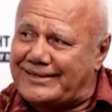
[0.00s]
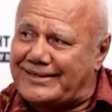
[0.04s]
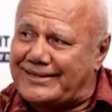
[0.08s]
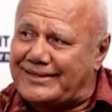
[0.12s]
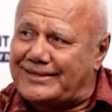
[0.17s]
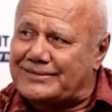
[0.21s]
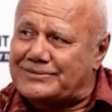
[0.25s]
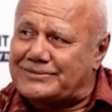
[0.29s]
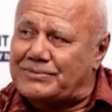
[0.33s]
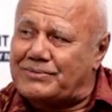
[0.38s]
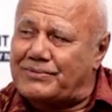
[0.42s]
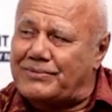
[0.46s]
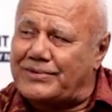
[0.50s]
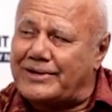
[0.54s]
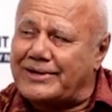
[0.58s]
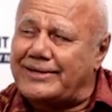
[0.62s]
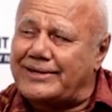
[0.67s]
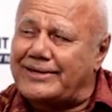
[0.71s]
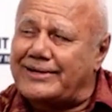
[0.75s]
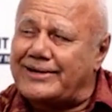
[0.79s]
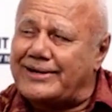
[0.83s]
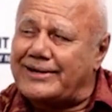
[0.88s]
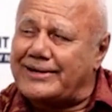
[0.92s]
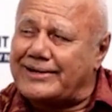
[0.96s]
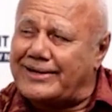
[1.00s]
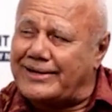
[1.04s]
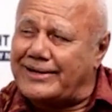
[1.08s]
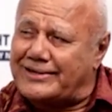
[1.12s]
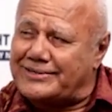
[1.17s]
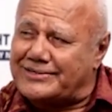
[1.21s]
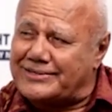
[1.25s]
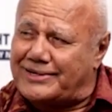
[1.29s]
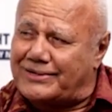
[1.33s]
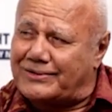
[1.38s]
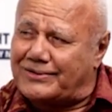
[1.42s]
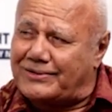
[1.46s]
it'll be very
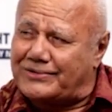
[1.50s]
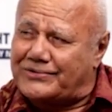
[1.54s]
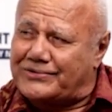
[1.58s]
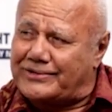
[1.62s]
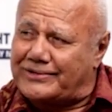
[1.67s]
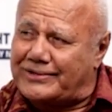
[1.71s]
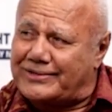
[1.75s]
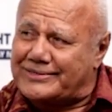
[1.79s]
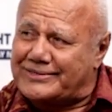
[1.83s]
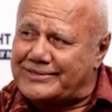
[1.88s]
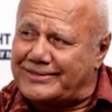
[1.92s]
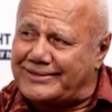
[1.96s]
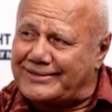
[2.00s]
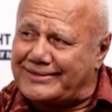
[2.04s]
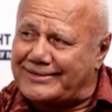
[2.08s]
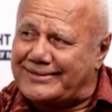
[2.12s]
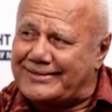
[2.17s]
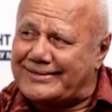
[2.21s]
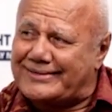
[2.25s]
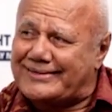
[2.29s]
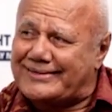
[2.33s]
intense negotiation